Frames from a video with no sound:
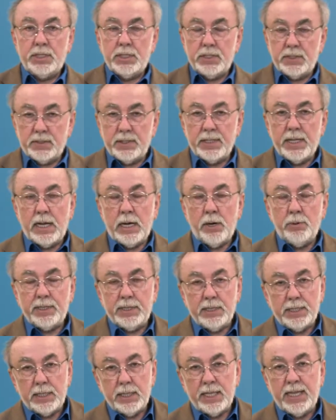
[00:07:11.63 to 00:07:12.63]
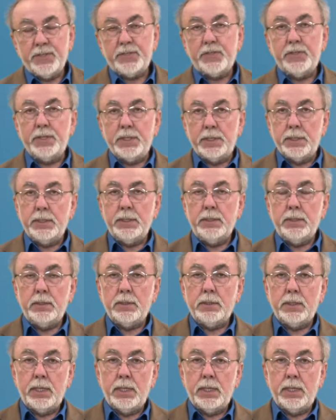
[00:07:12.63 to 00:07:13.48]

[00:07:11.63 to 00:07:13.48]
is now in the last year,